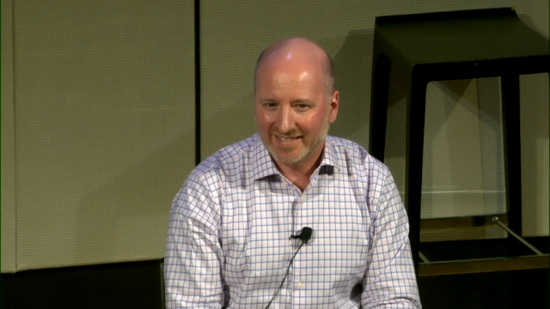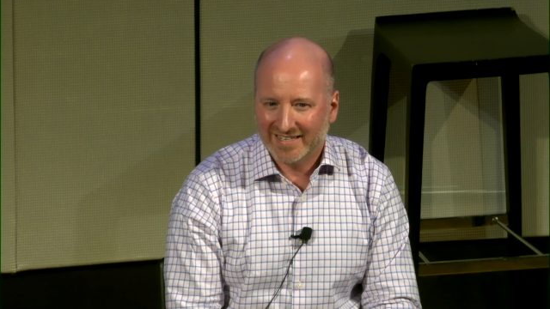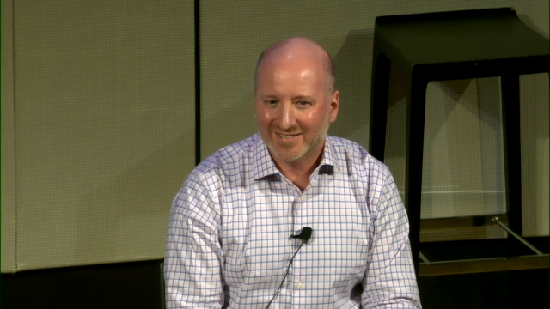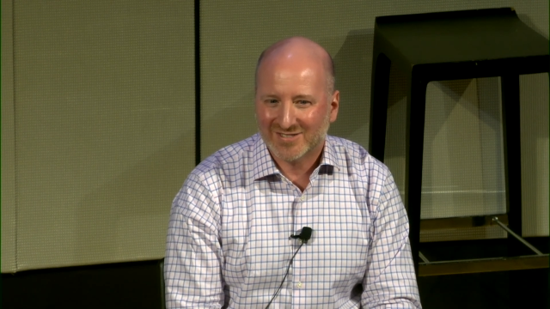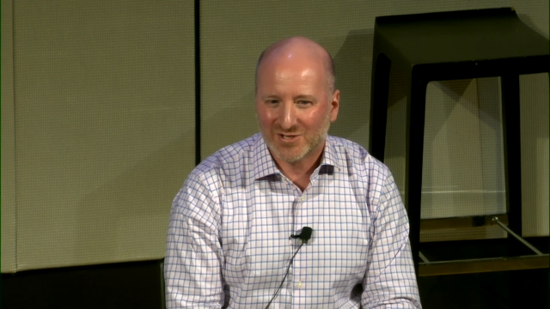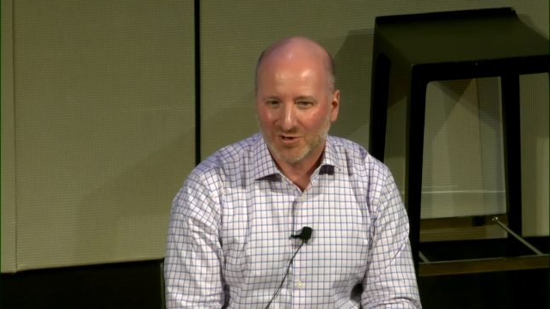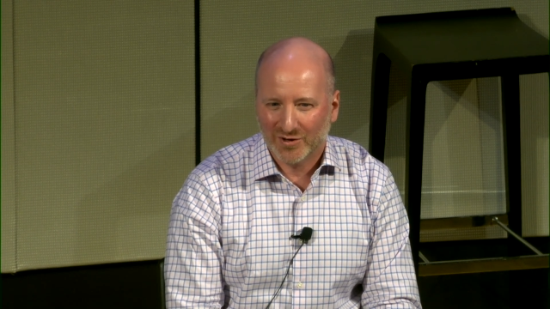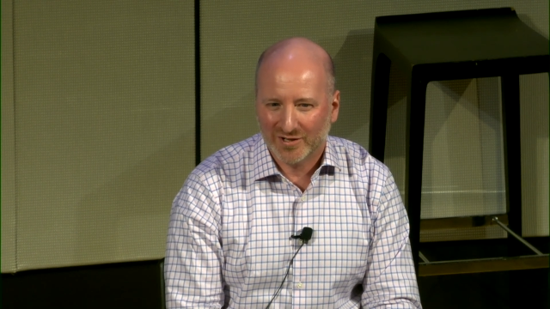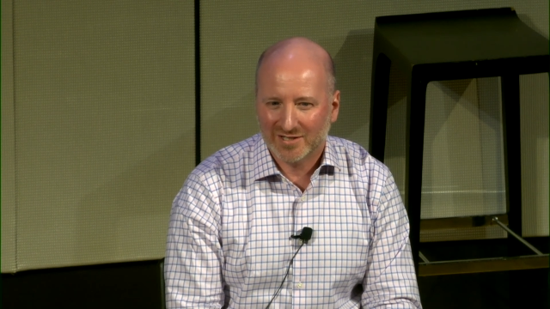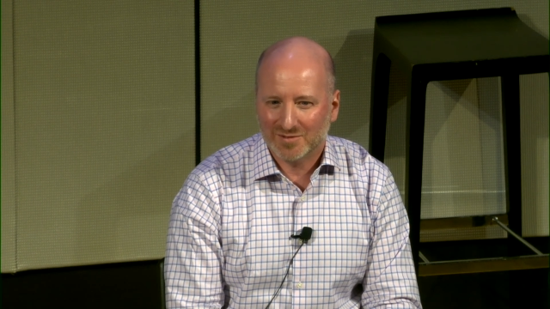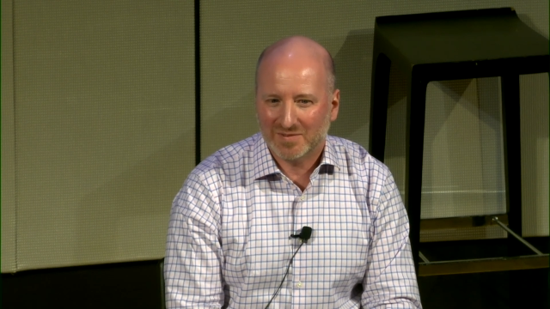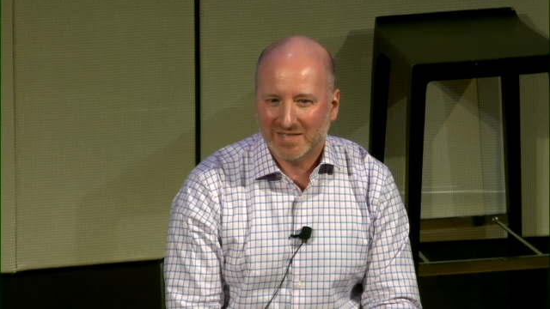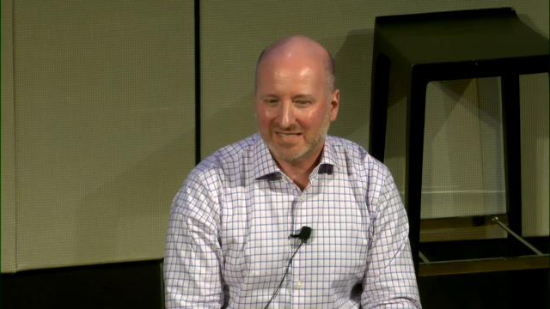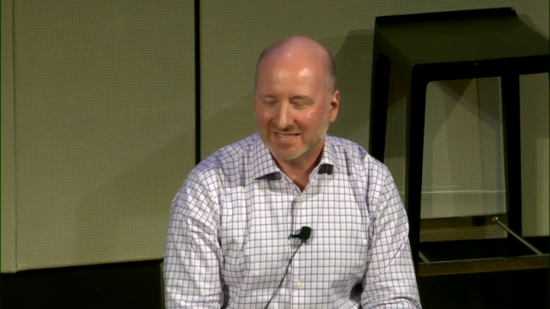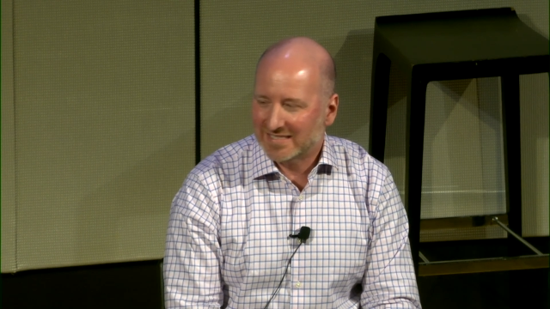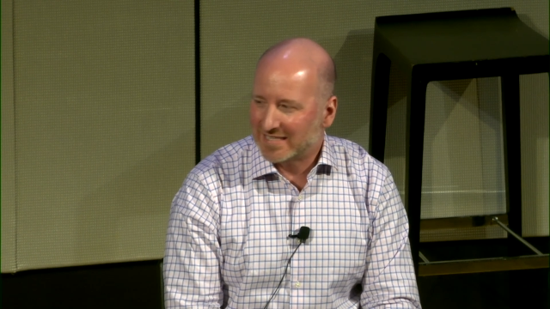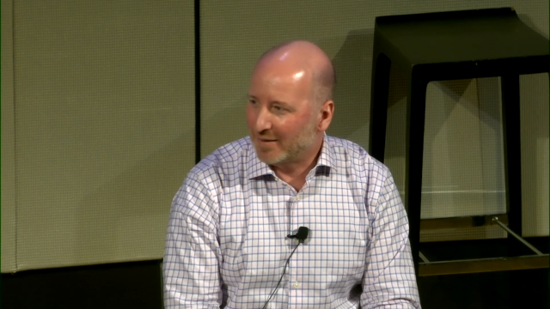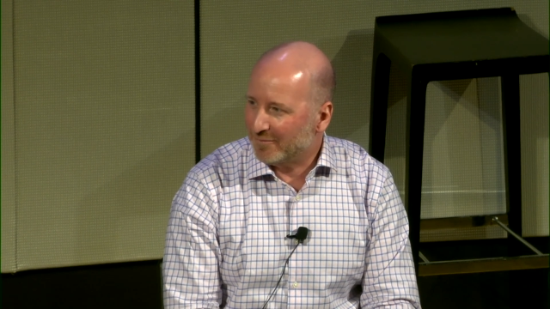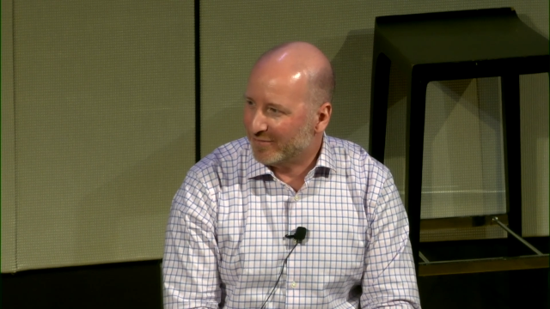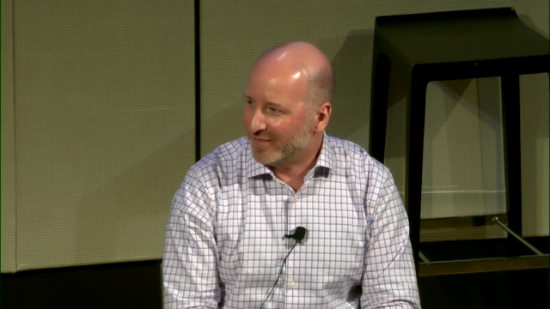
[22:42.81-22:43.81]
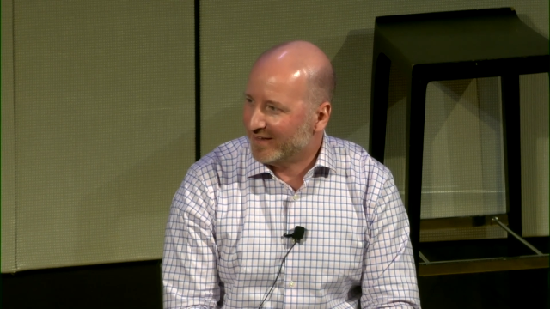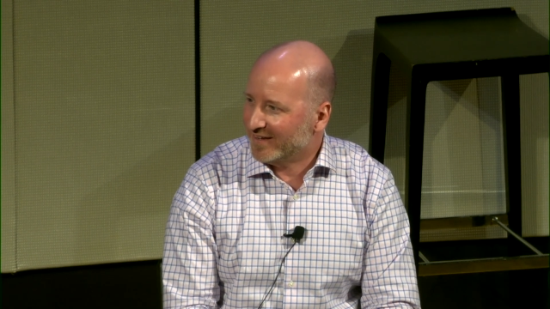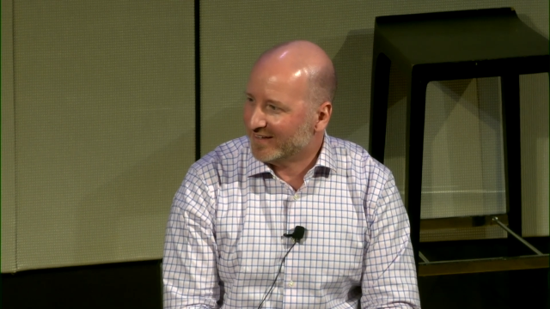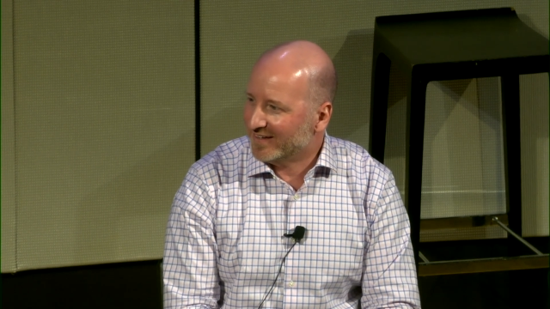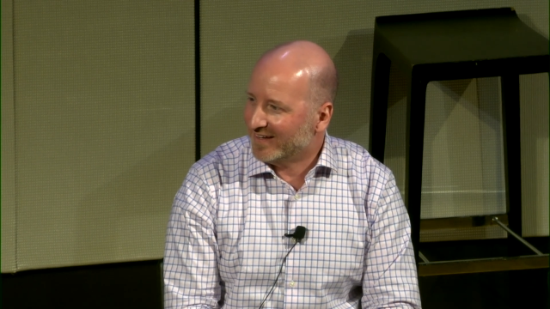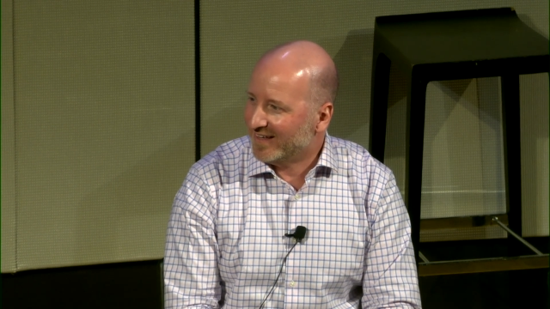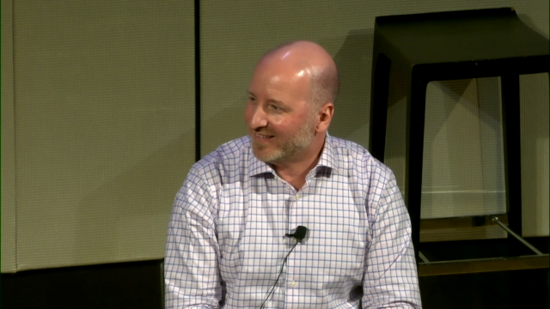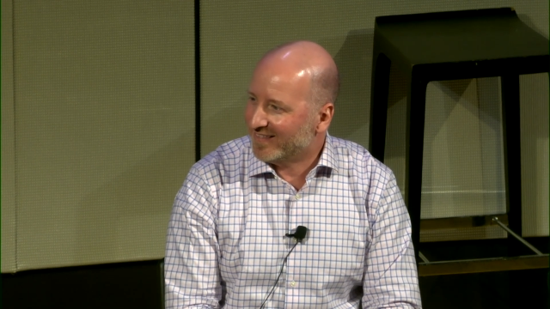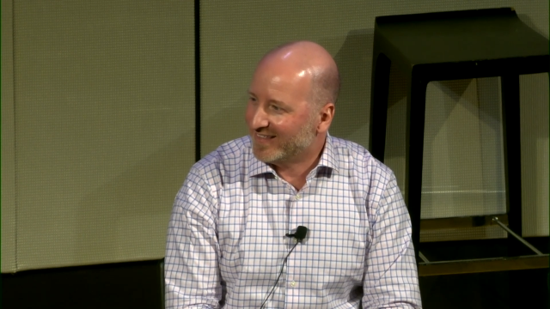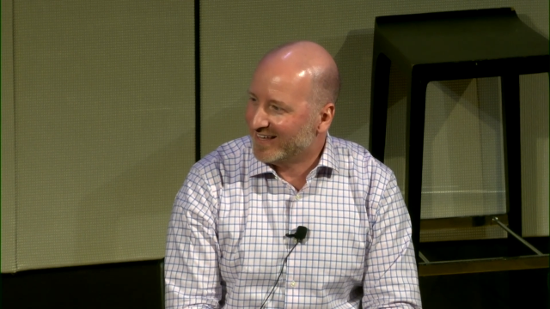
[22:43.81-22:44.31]
It's going to be
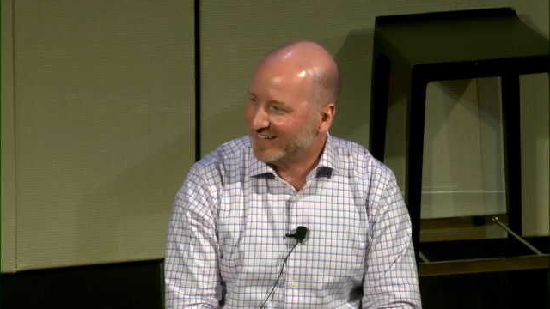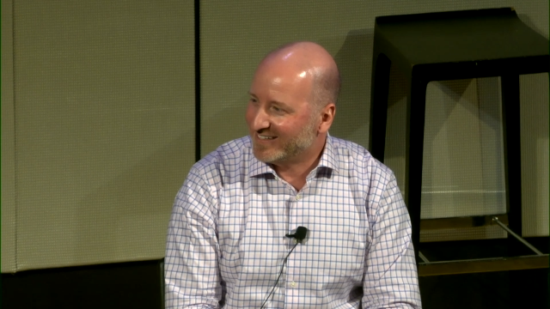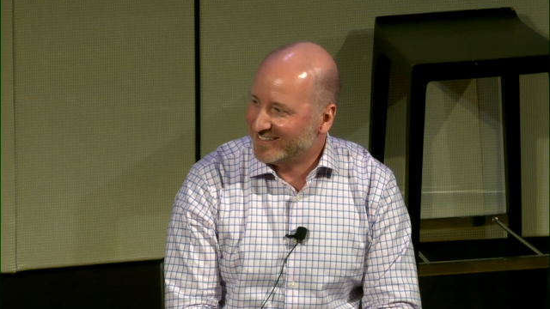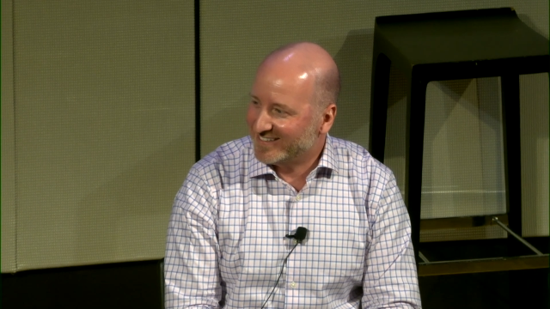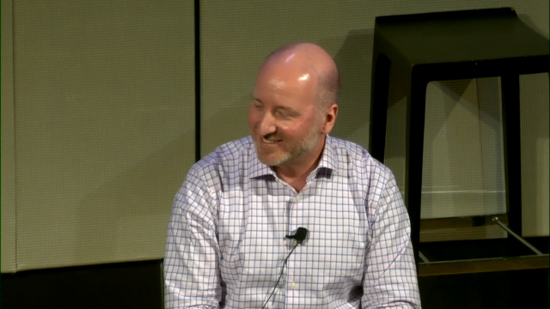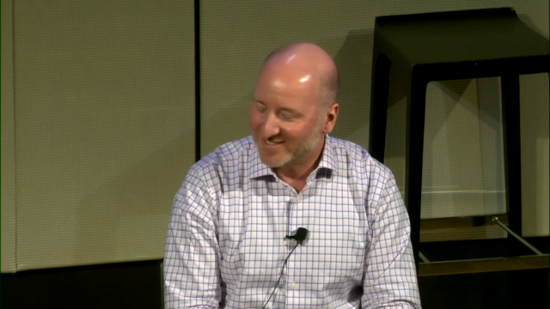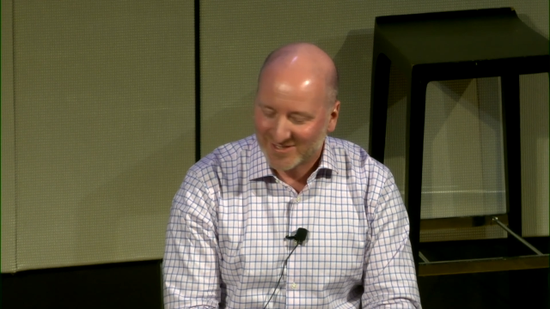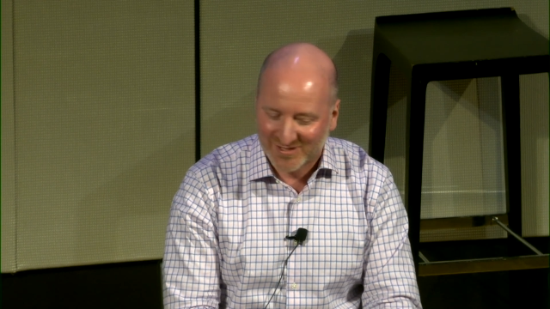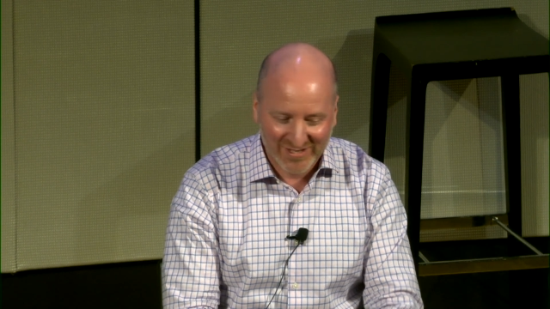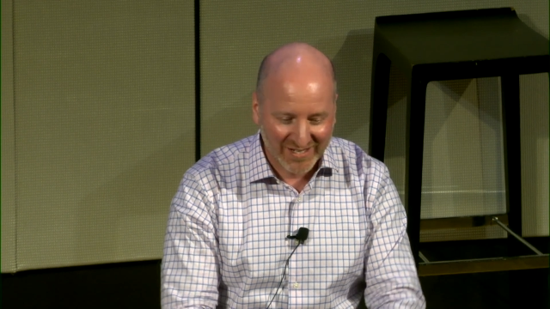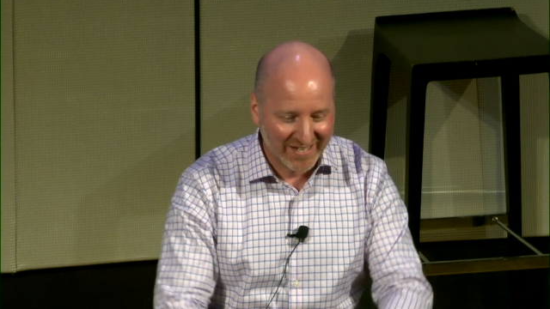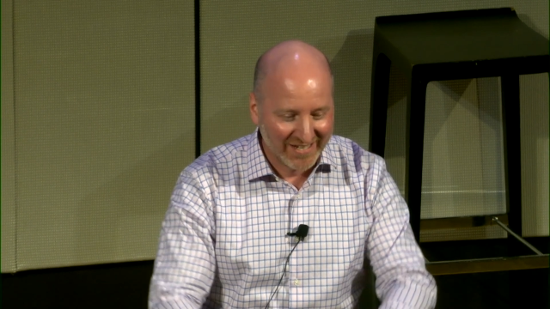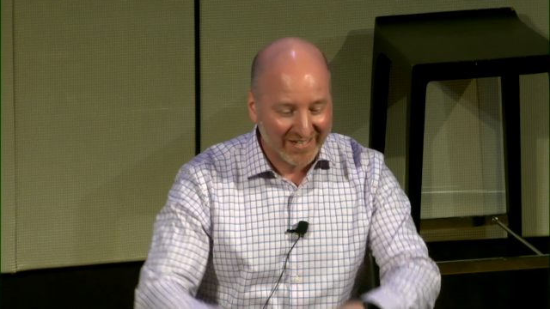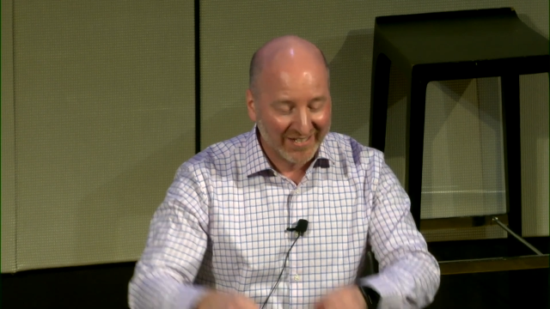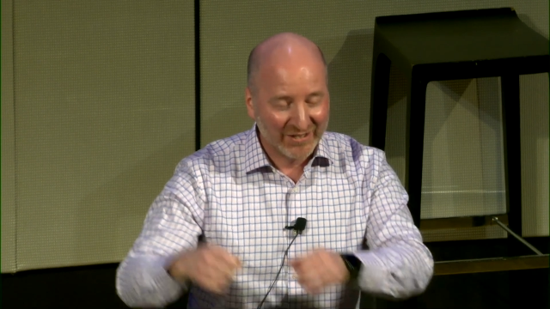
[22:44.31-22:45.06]
something that is